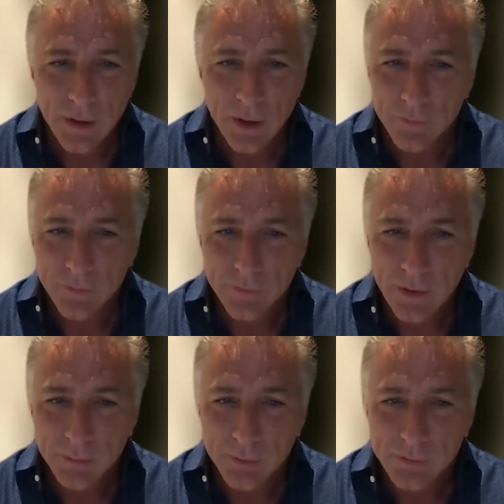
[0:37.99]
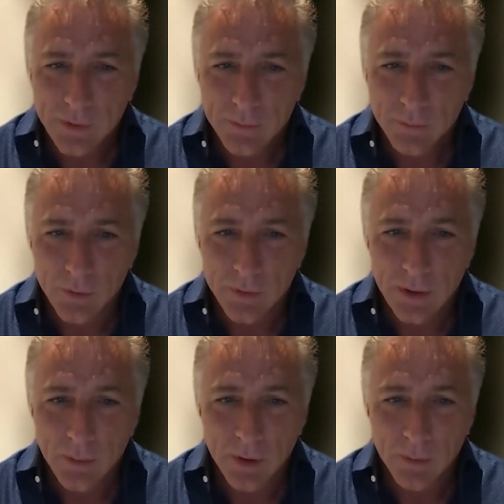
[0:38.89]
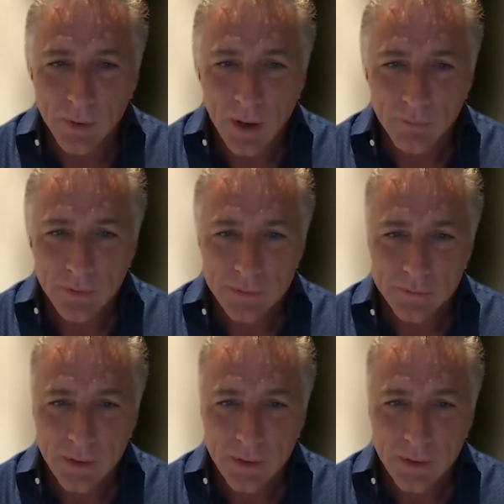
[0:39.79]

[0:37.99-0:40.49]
up 58%, more than double our profit.